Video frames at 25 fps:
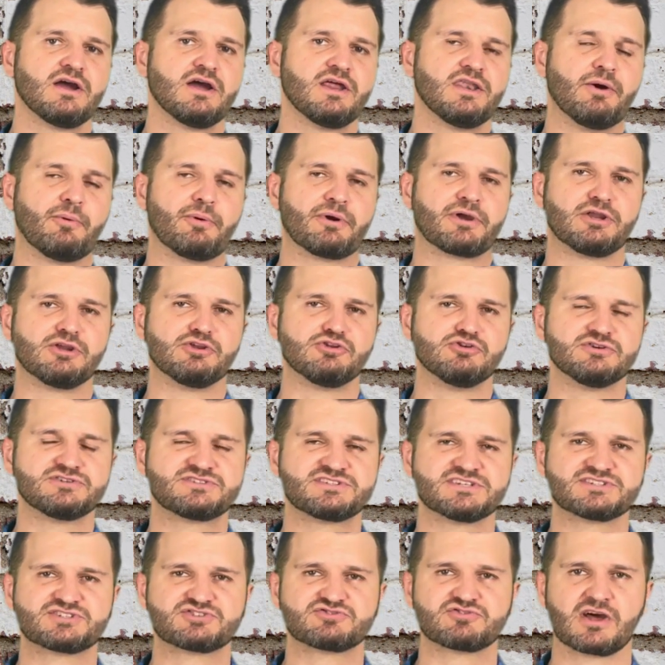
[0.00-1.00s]
And we're going to use
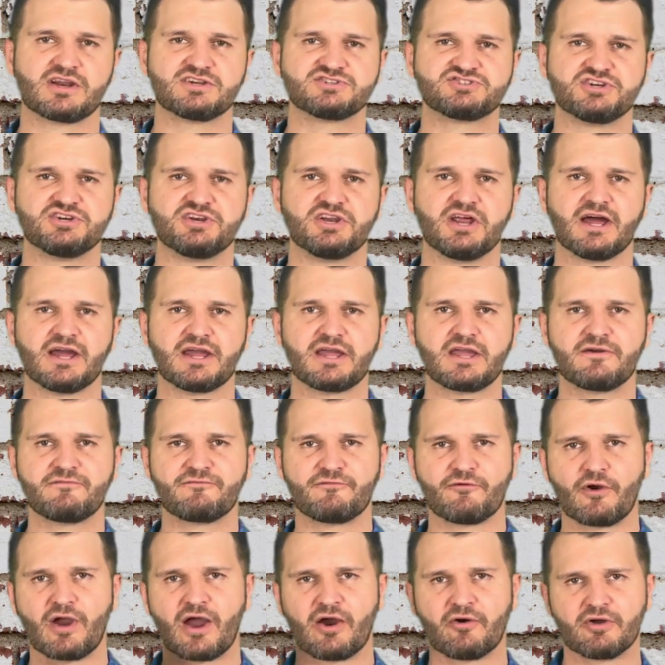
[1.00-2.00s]
this strategy today
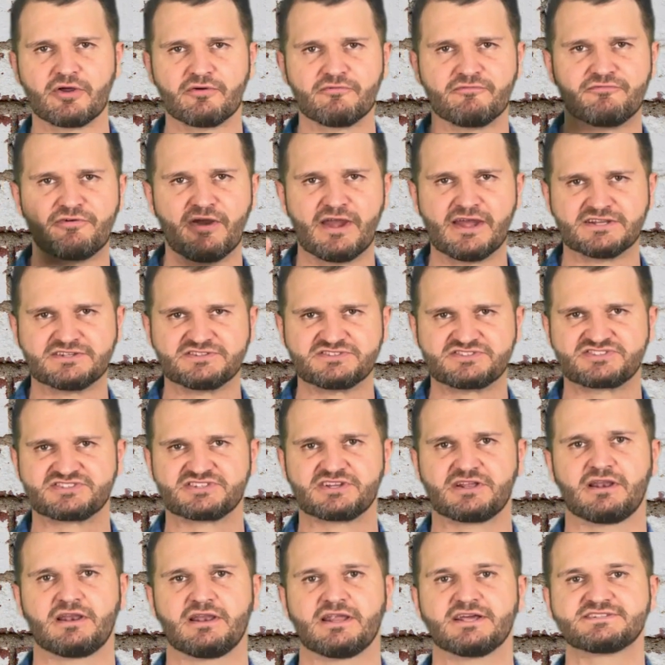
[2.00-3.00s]
for our events.
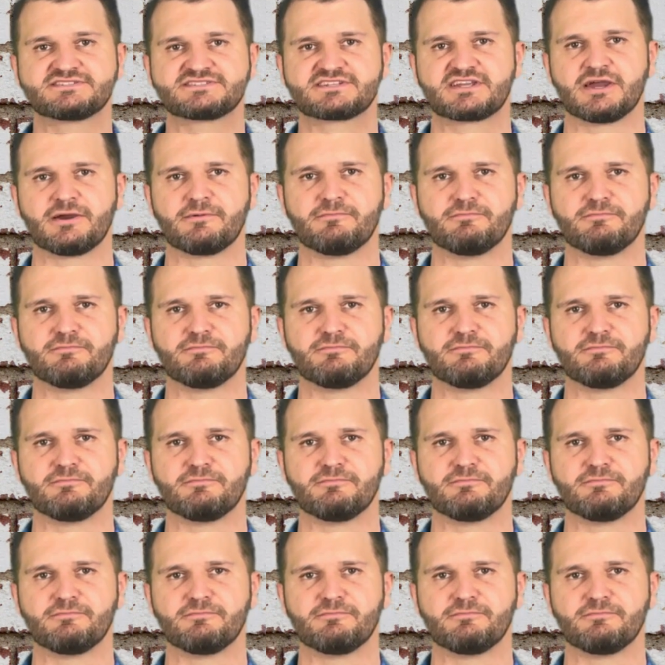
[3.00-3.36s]
Let's get